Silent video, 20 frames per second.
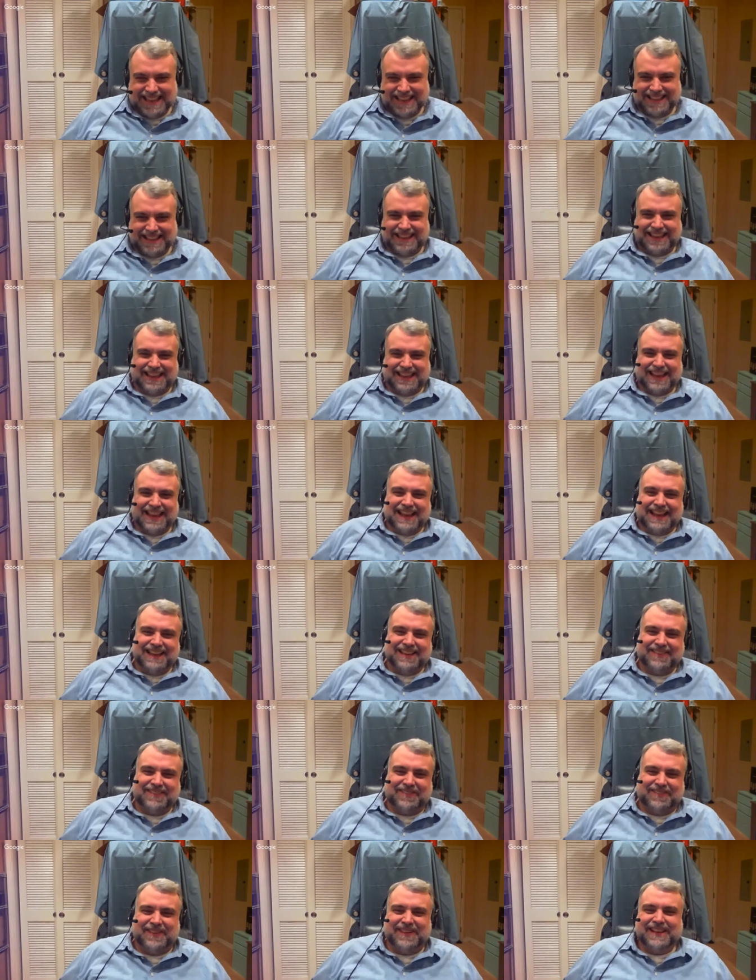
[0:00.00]
Like,
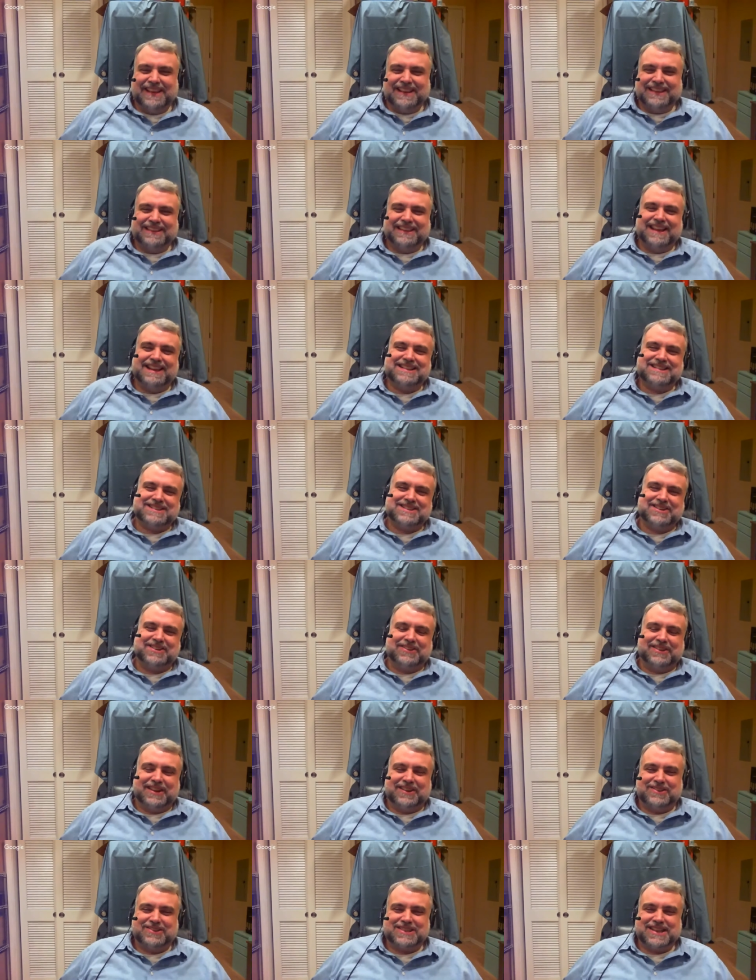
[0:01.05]
last note,
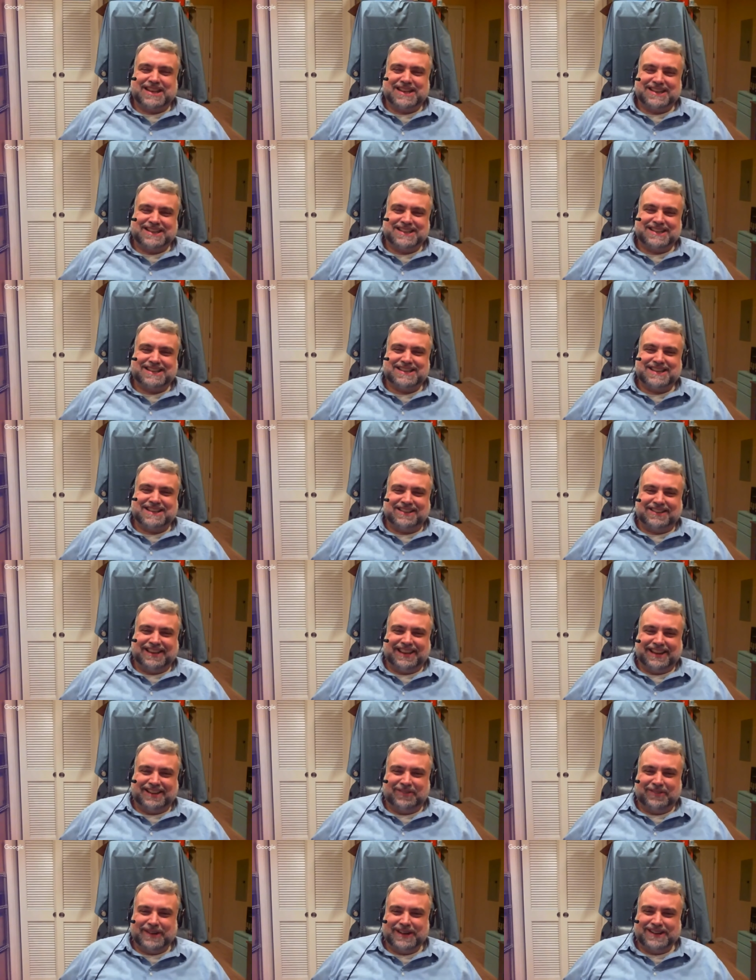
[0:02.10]
I was Dick Dale
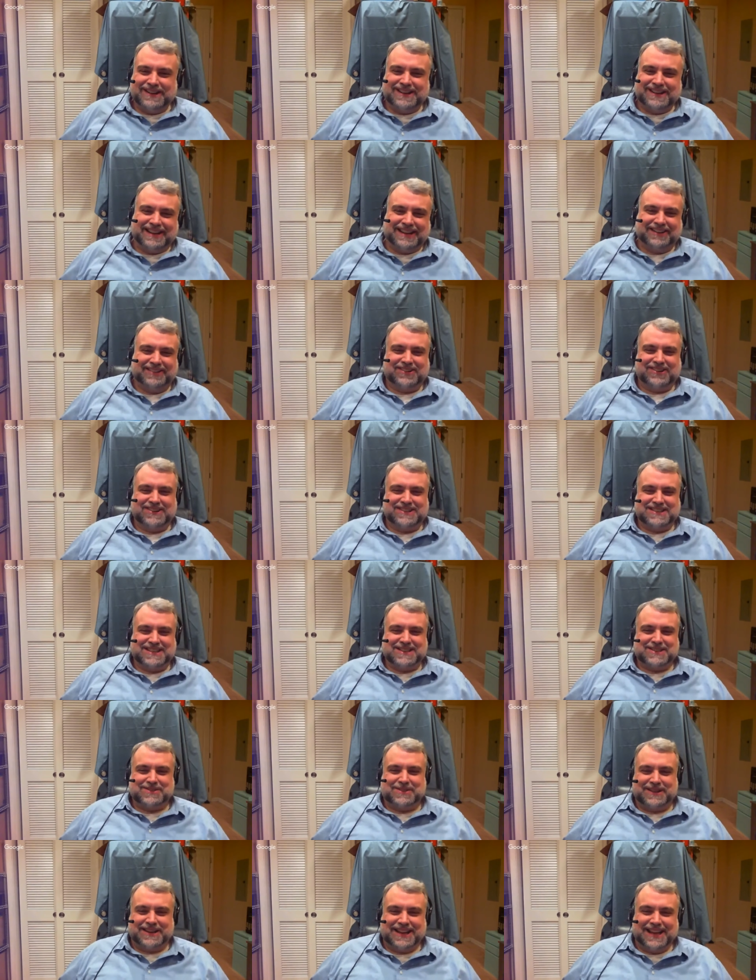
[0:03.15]
getting weird, and of course this
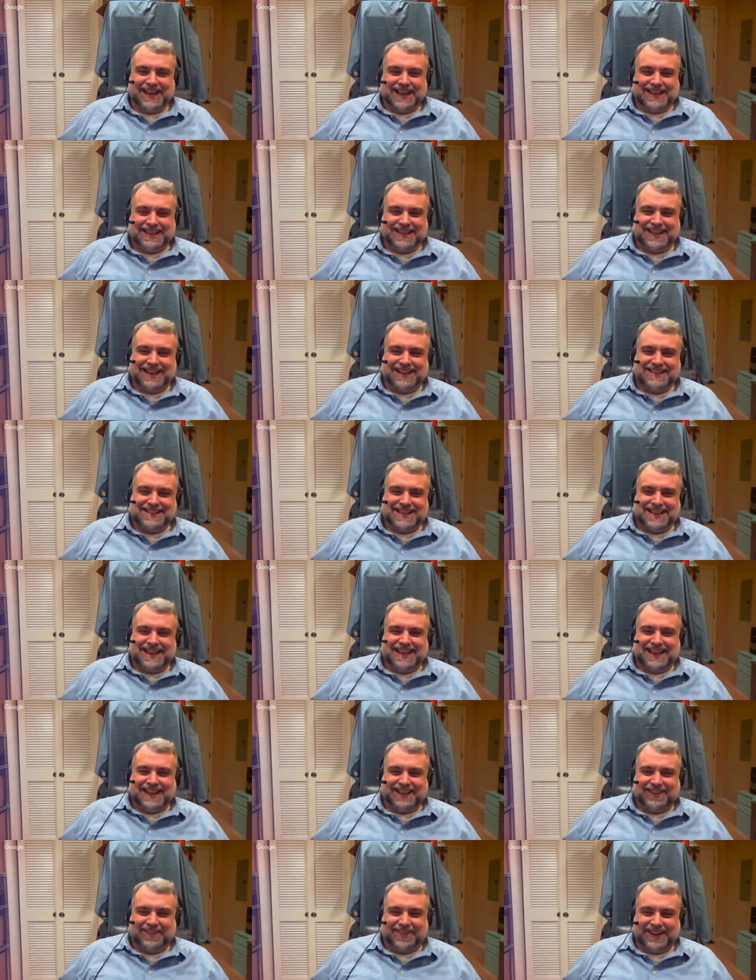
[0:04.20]
one, did I say
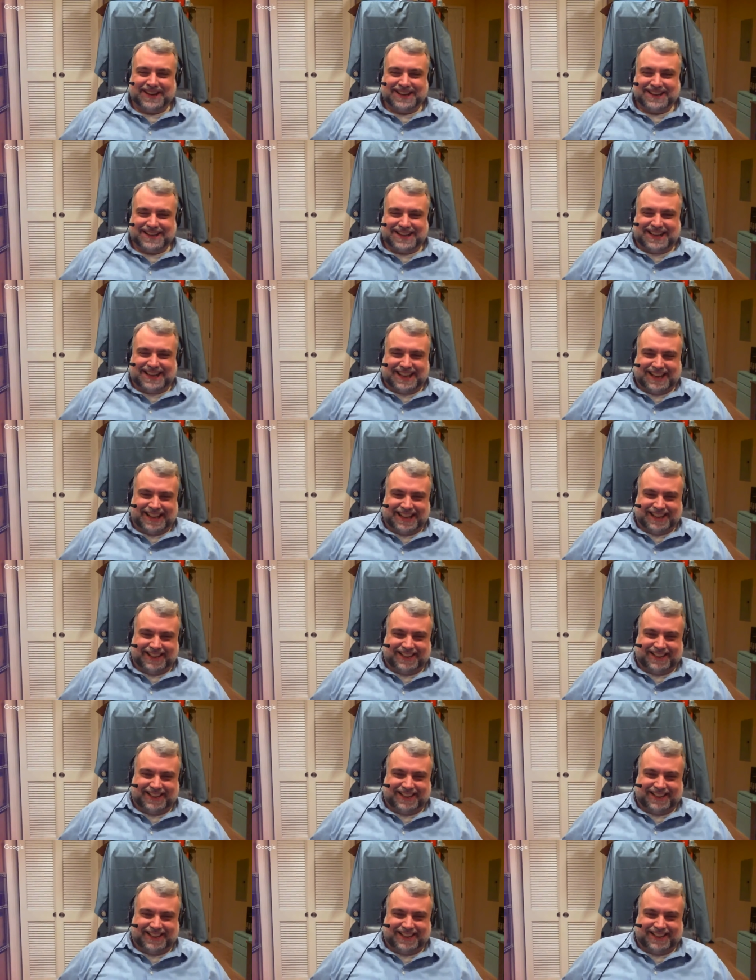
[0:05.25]
getting weird? I